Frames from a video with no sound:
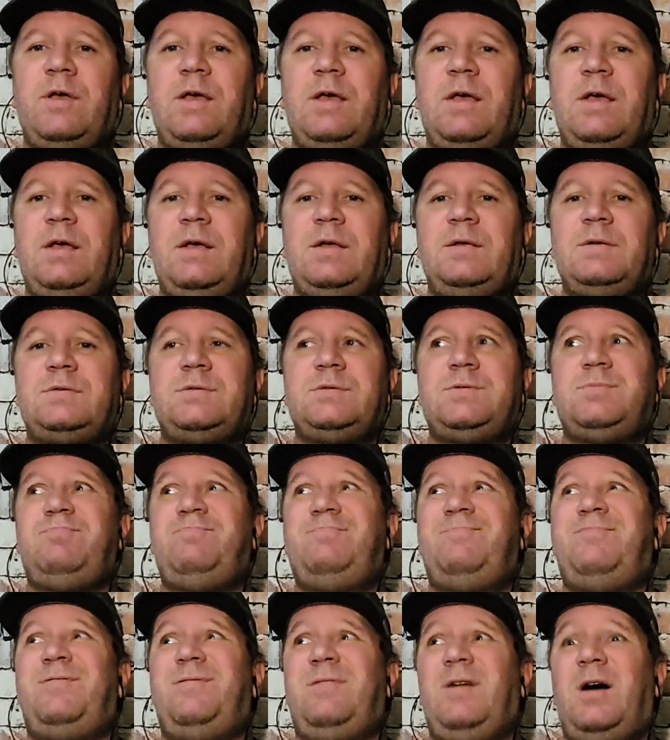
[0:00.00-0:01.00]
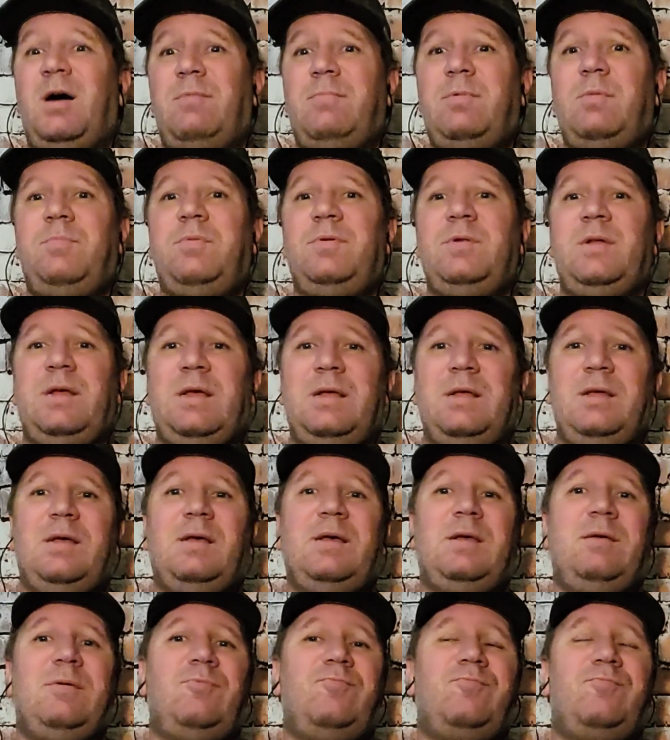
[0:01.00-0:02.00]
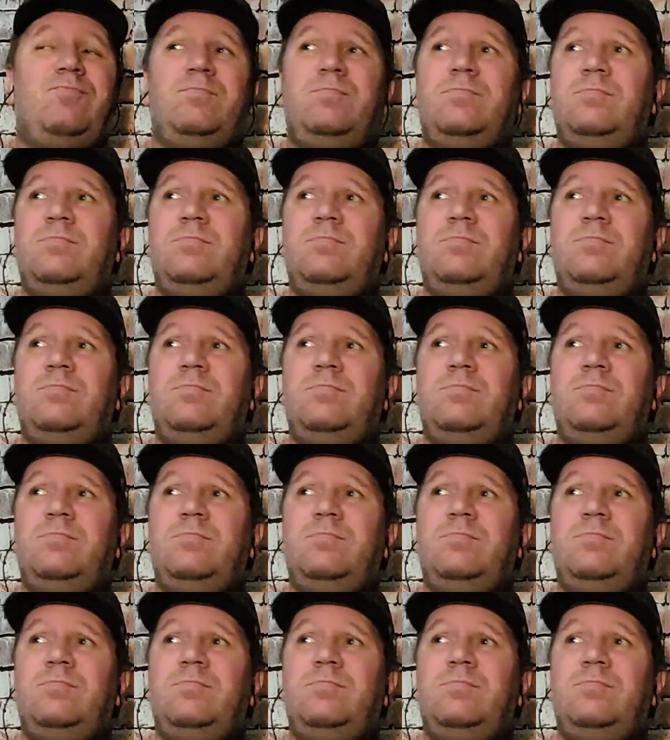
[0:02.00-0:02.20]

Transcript: is probably